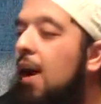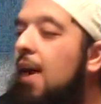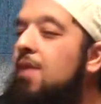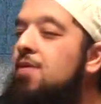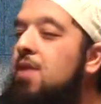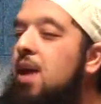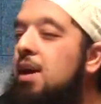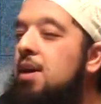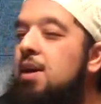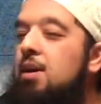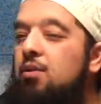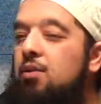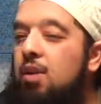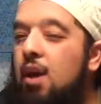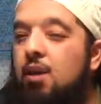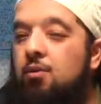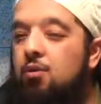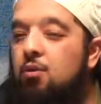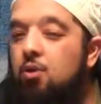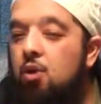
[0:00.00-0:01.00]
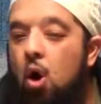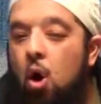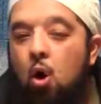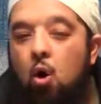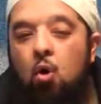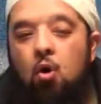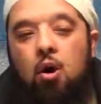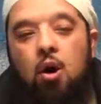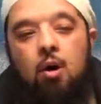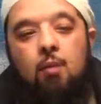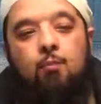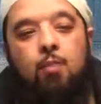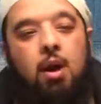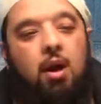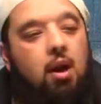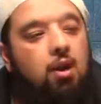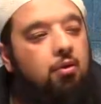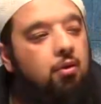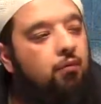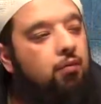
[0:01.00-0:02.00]
And then he says, no,
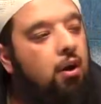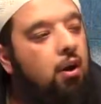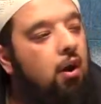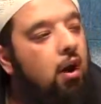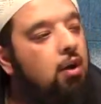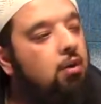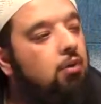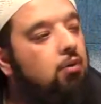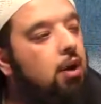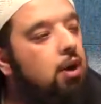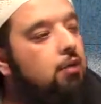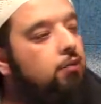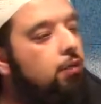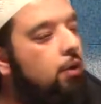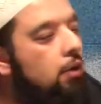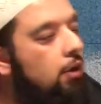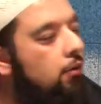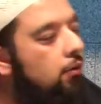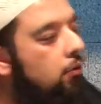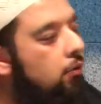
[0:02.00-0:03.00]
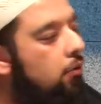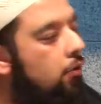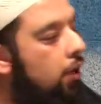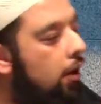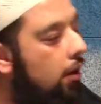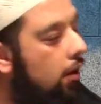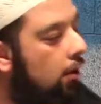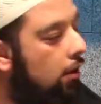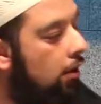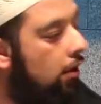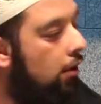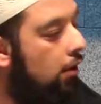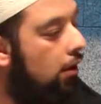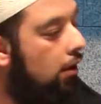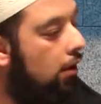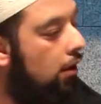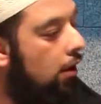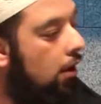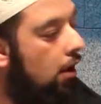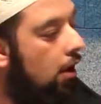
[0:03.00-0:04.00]
because of their ungratefulness to their